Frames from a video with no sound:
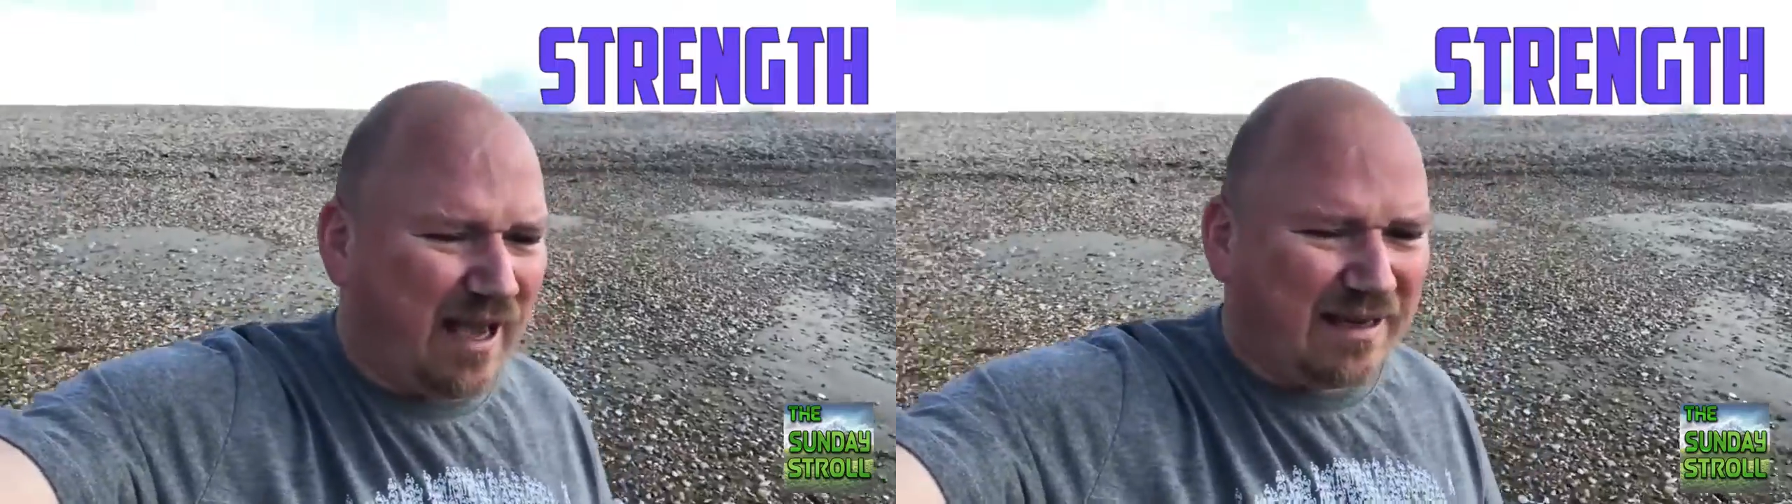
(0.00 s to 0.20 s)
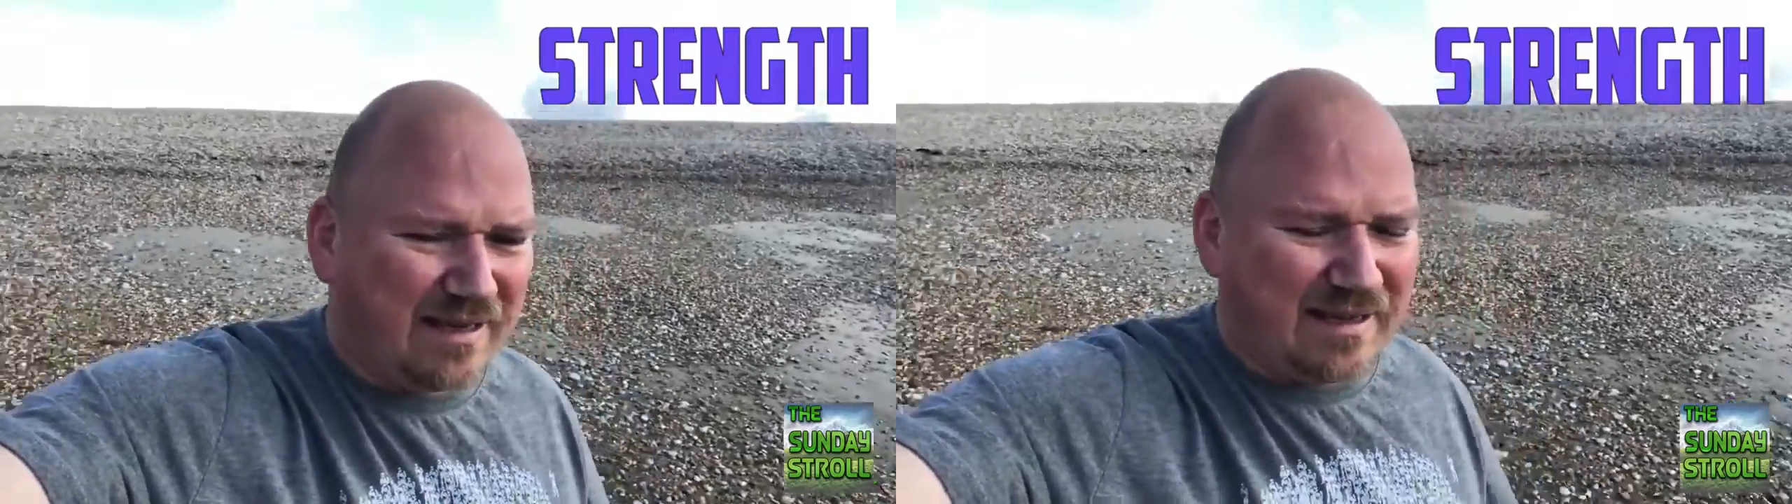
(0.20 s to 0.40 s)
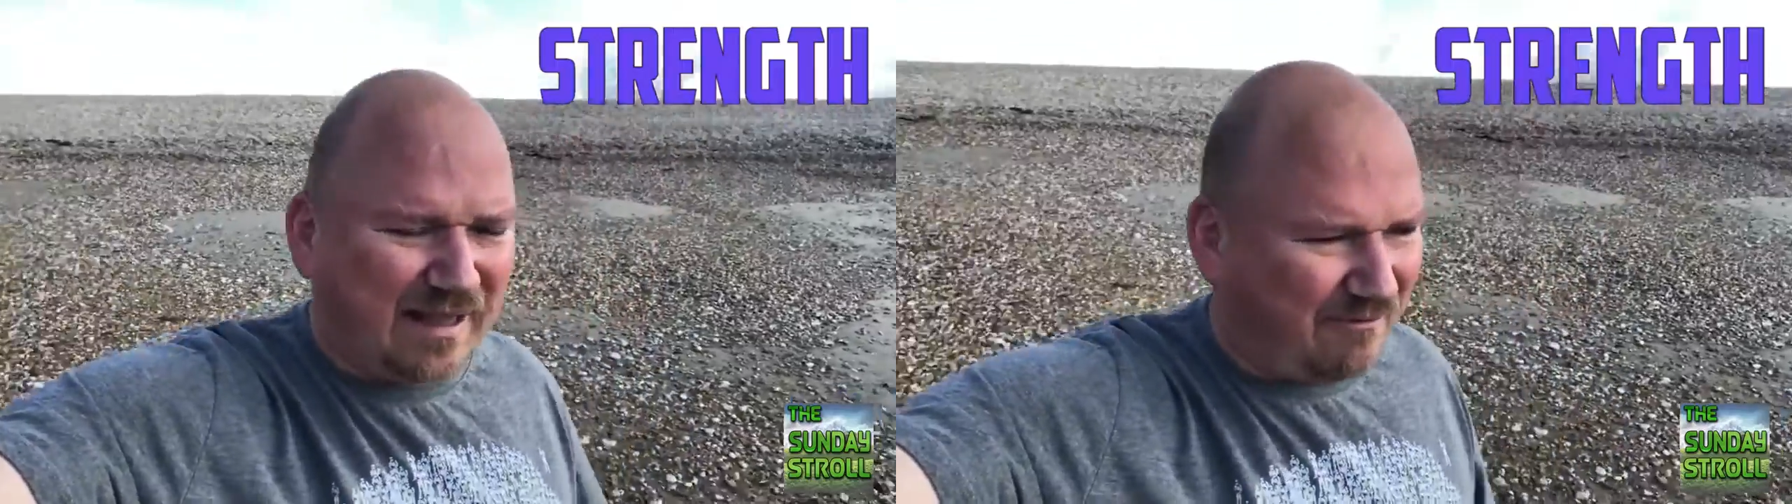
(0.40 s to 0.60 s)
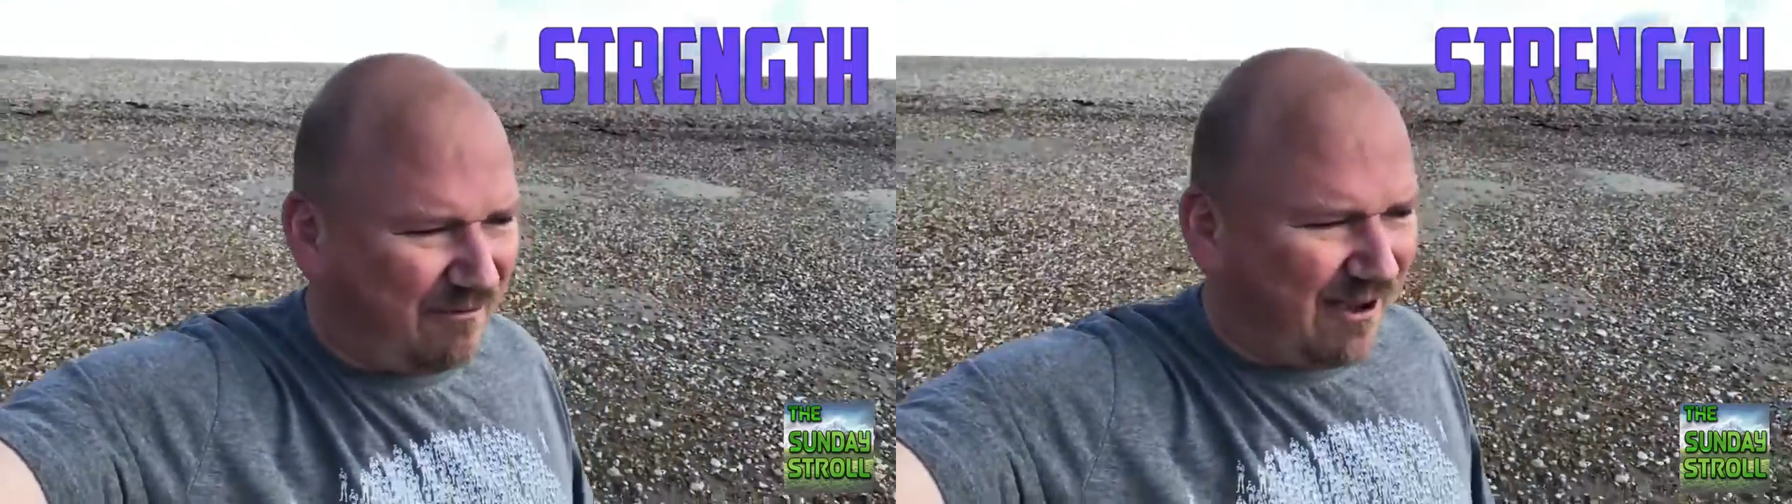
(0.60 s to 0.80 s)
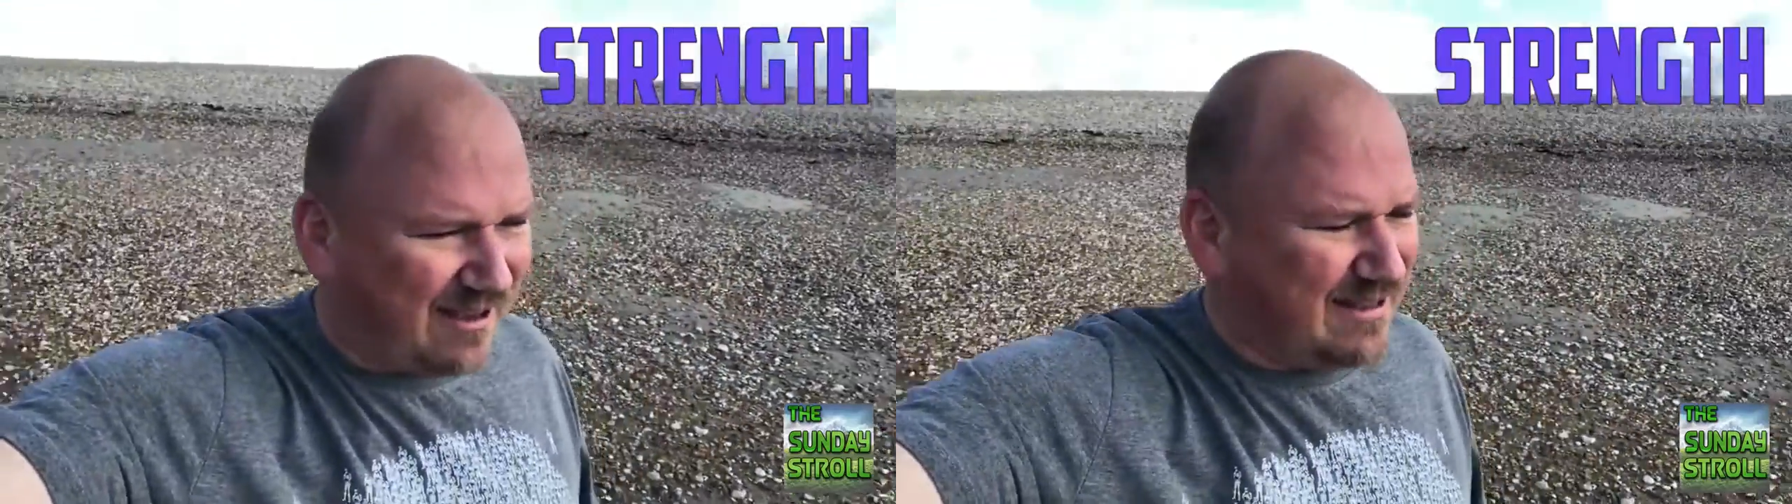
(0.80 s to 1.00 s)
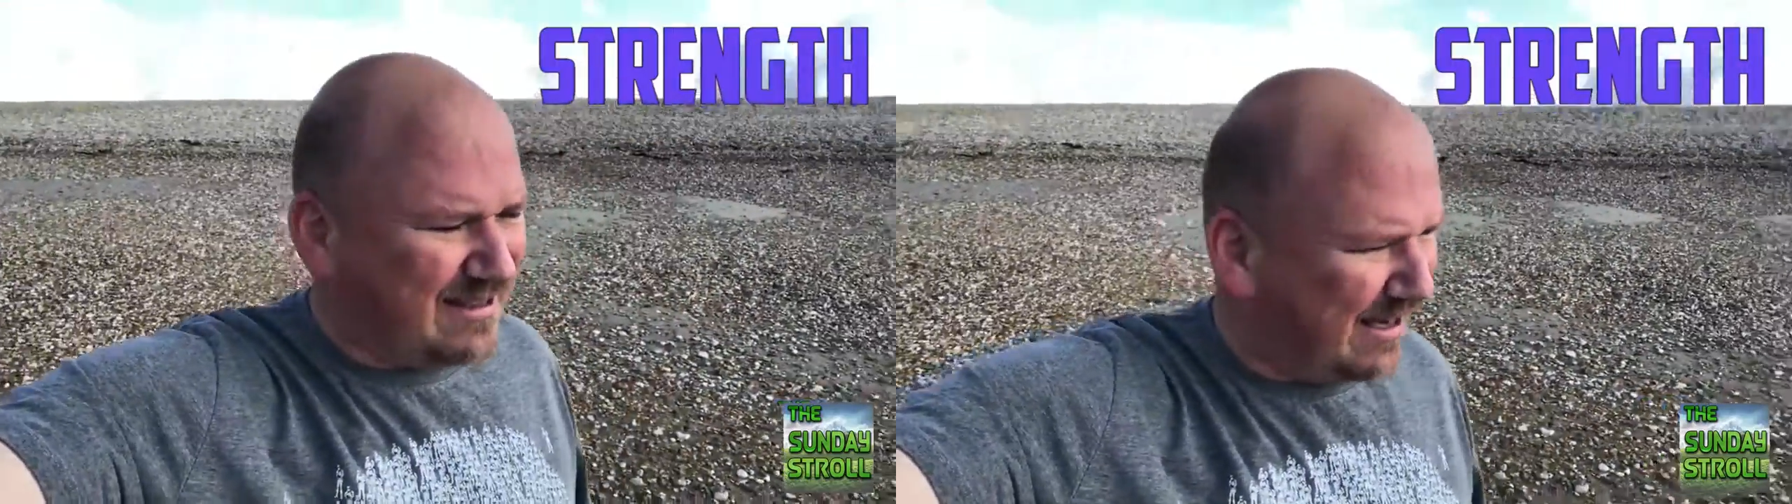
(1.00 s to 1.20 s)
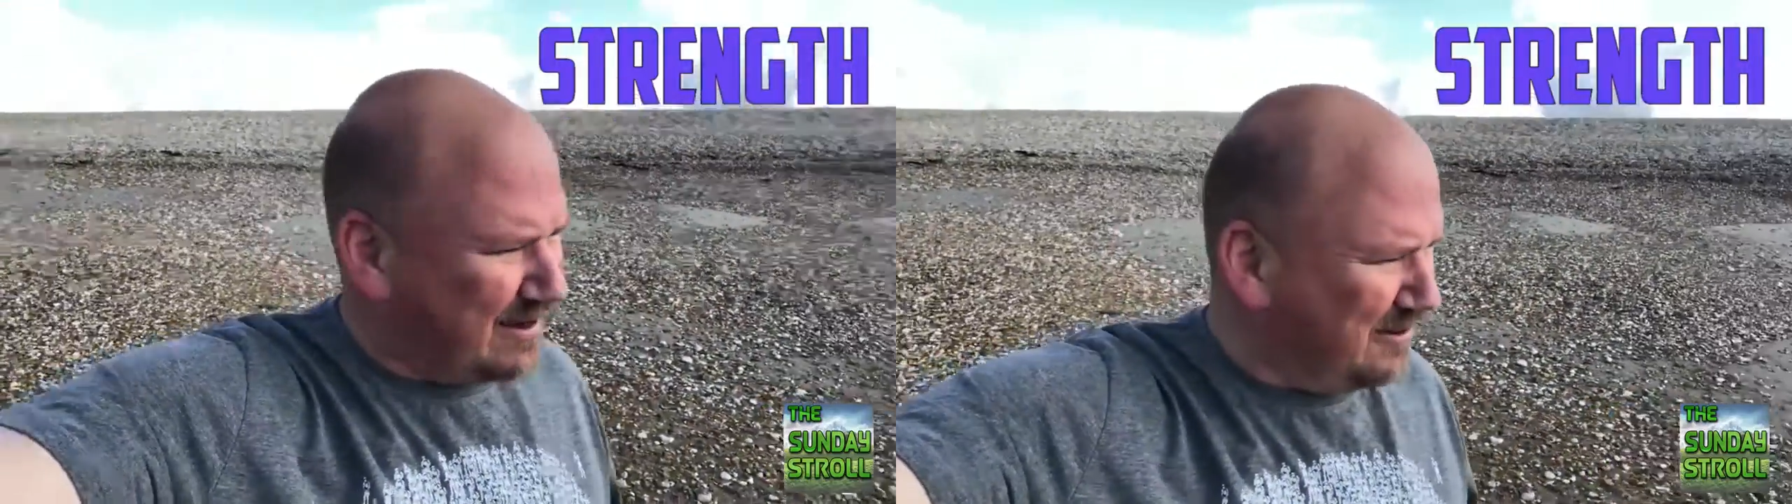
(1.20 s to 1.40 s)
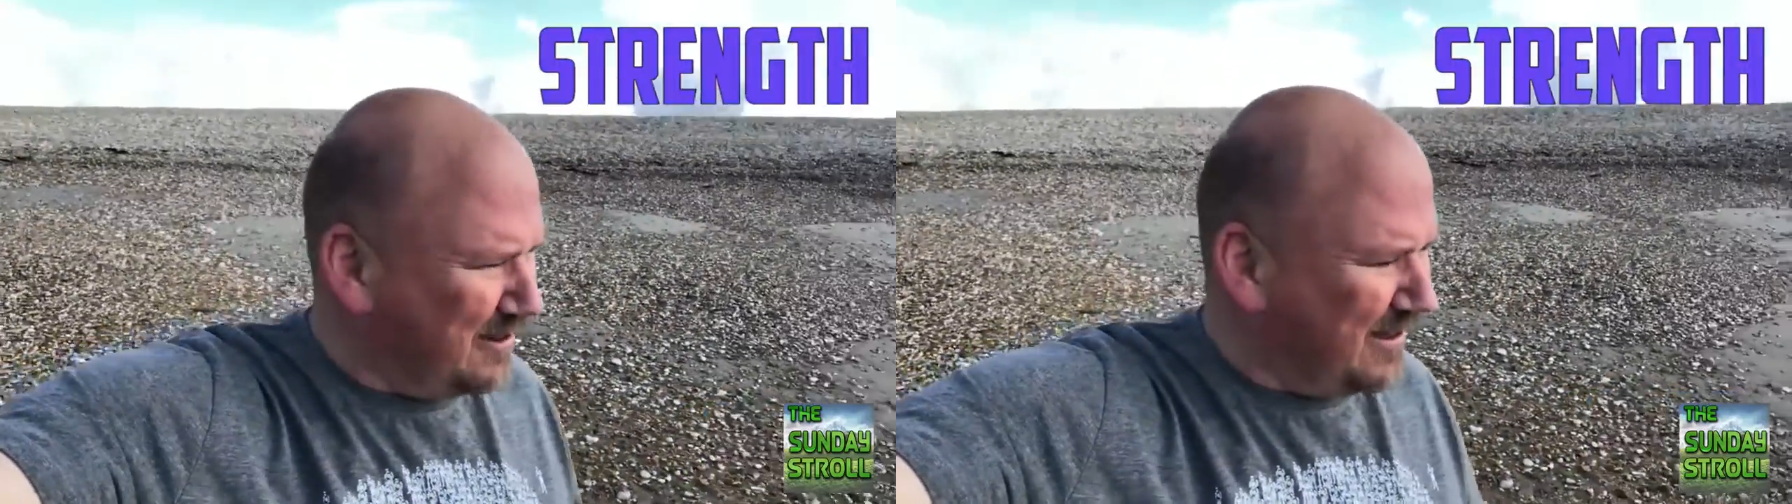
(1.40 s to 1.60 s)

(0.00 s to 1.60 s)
handy in that fight. So